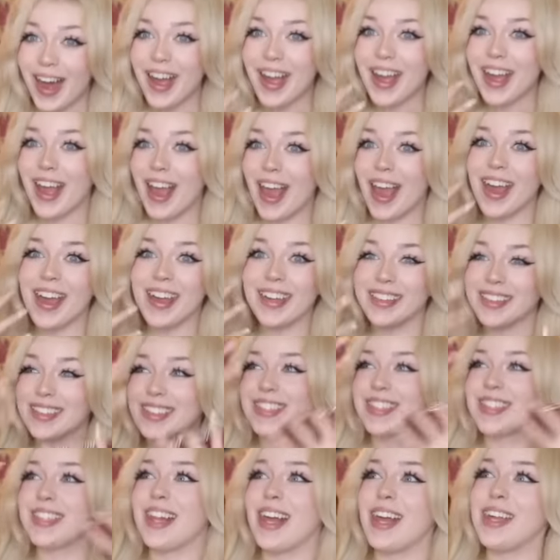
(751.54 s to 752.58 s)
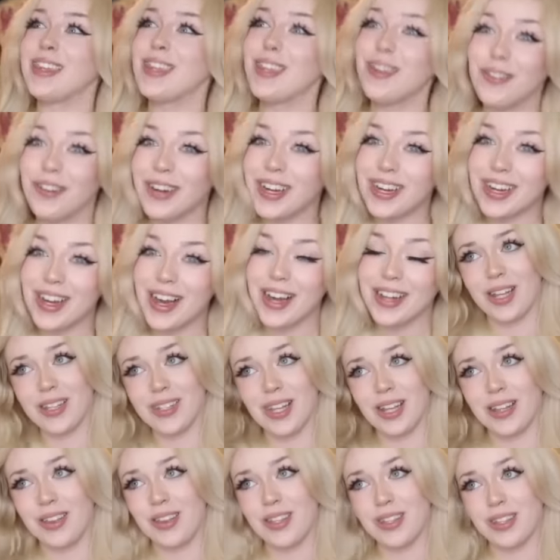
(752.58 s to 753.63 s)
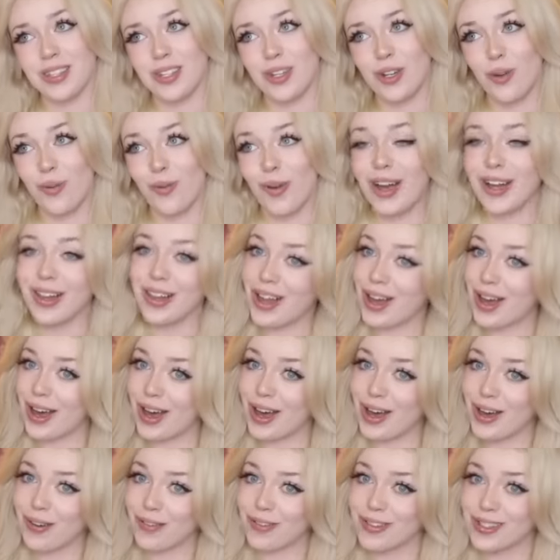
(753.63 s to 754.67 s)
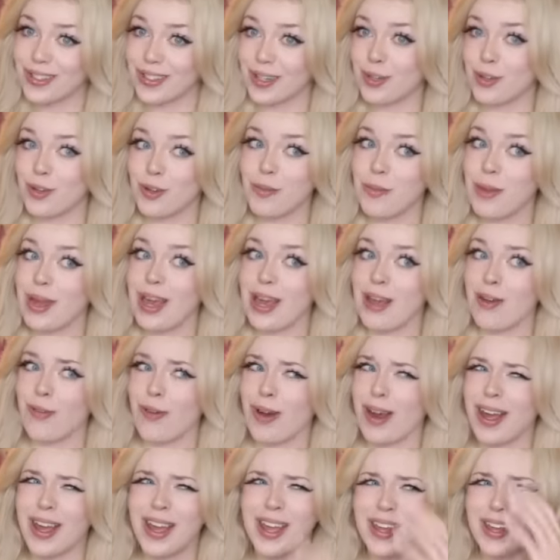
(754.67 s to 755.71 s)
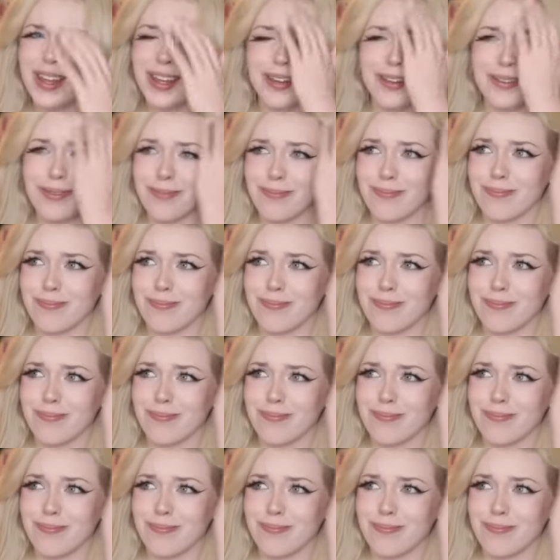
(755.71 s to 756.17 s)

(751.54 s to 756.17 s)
I hate Slendrina. It's like the Cinderella of Slenderman, right?